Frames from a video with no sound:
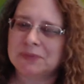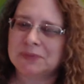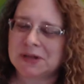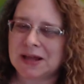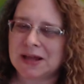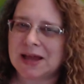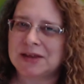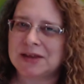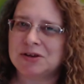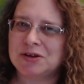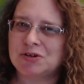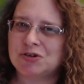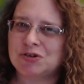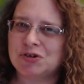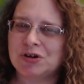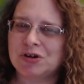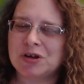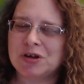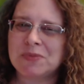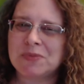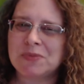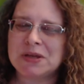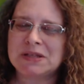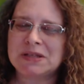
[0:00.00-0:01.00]
glad you're
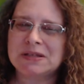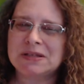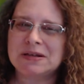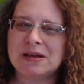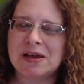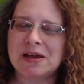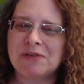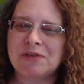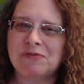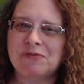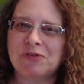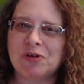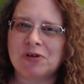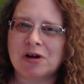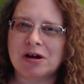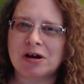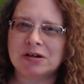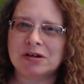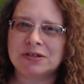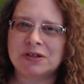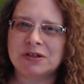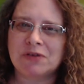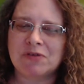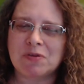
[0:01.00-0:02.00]
joining me today for our
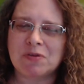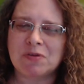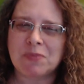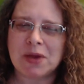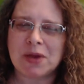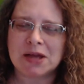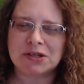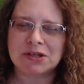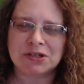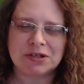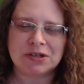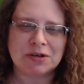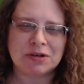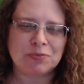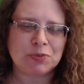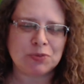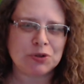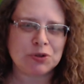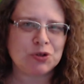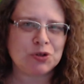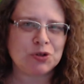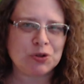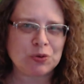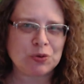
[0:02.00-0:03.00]
Self-Compassion number
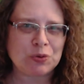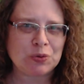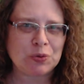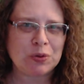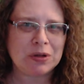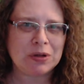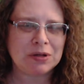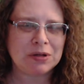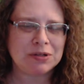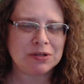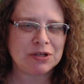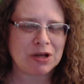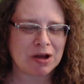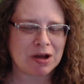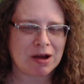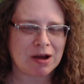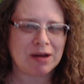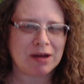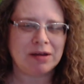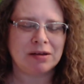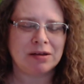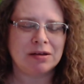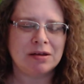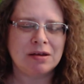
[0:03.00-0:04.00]
2
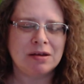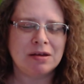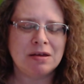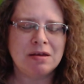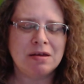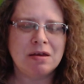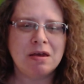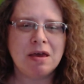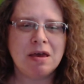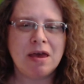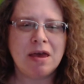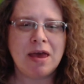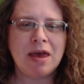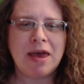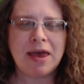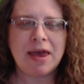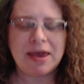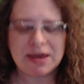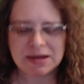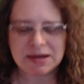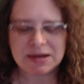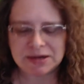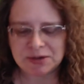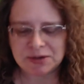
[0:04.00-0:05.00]
talk.
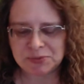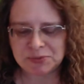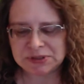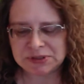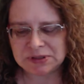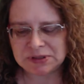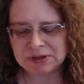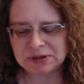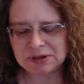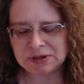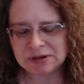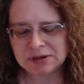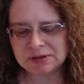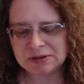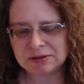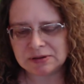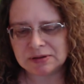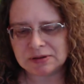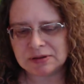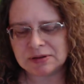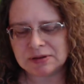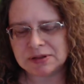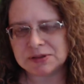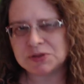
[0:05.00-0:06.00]
And I was
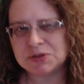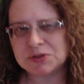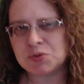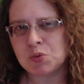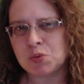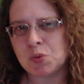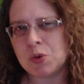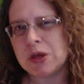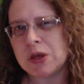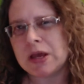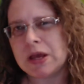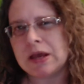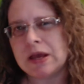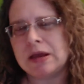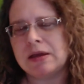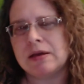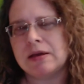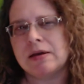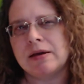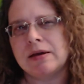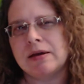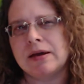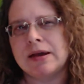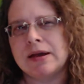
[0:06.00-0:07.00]
thinking this
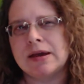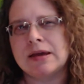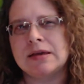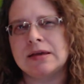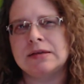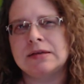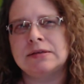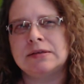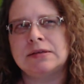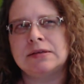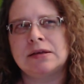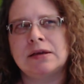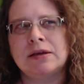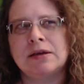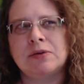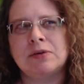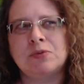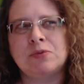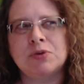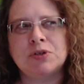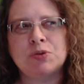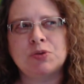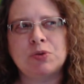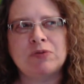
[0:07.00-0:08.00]
week as I
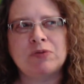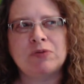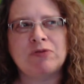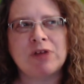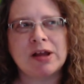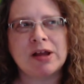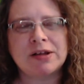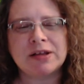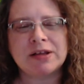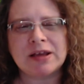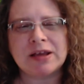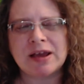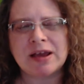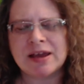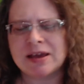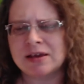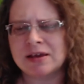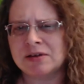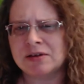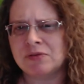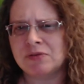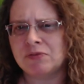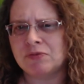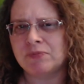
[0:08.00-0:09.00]
was reflecting, I
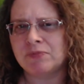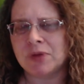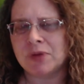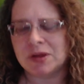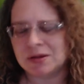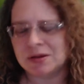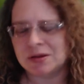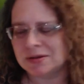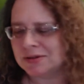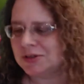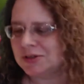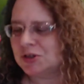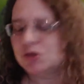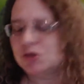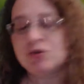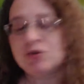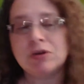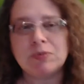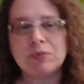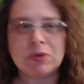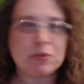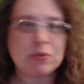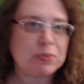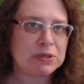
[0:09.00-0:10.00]
had an
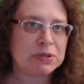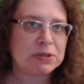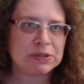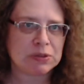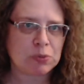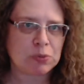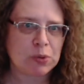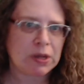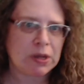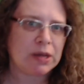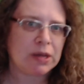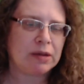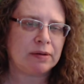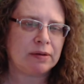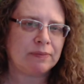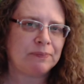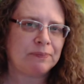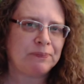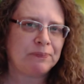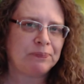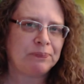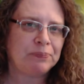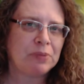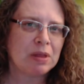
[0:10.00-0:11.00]
extremely busy week,
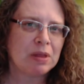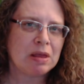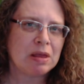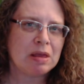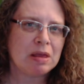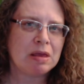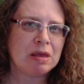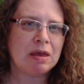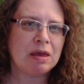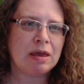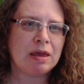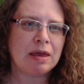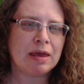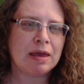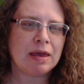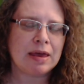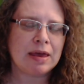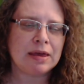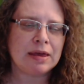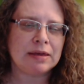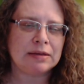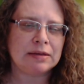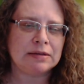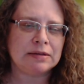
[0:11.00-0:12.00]

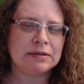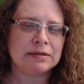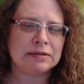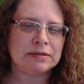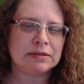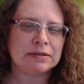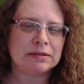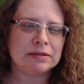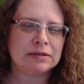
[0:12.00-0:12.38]
and